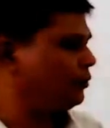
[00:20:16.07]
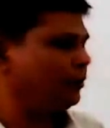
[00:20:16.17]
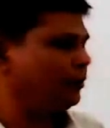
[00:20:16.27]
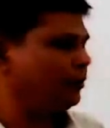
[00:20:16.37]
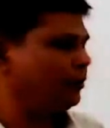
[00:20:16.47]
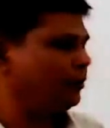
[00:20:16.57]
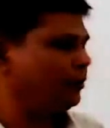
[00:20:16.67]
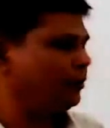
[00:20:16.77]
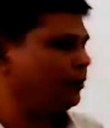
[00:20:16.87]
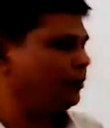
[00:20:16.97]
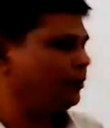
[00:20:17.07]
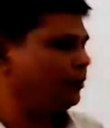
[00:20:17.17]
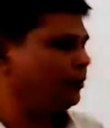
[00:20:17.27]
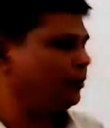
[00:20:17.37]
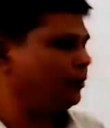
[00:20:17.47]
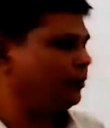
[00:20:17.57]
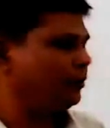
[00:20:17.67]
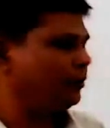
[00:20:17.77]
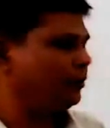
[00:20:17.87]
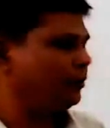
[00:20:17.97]
4,000 household
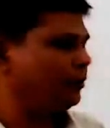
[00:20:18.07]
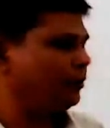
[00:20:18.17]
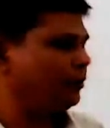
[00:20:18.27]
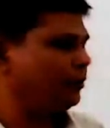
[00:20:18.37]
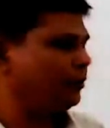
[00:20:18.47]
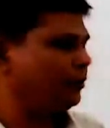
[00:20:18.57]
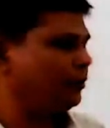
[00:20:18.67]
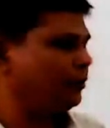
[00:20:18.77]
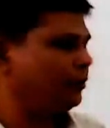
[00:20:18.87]
enterprises we have been able